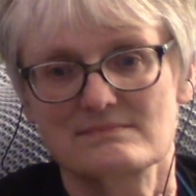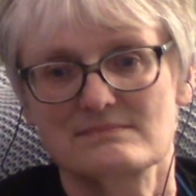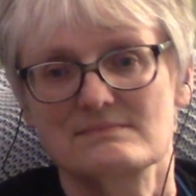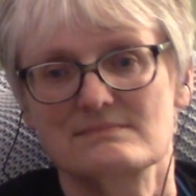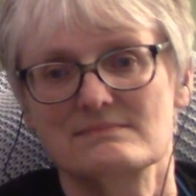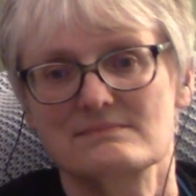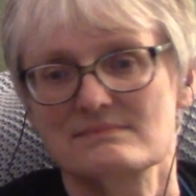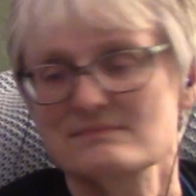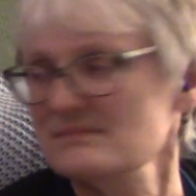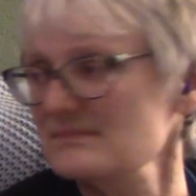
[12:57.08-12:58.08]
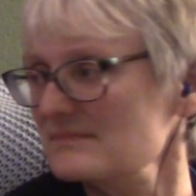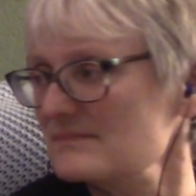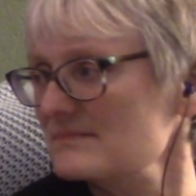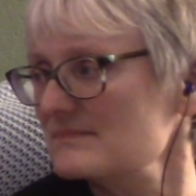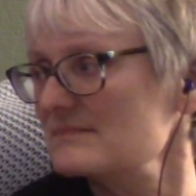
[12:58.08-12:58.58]

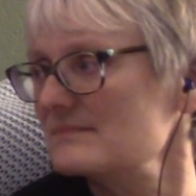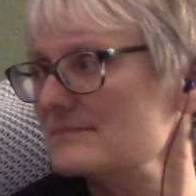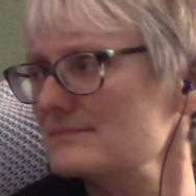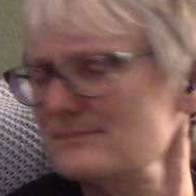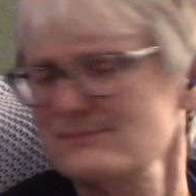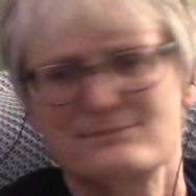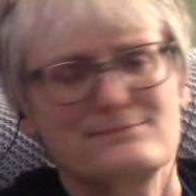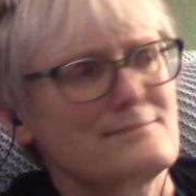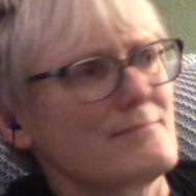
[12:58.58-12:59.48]
This person isn't speaking.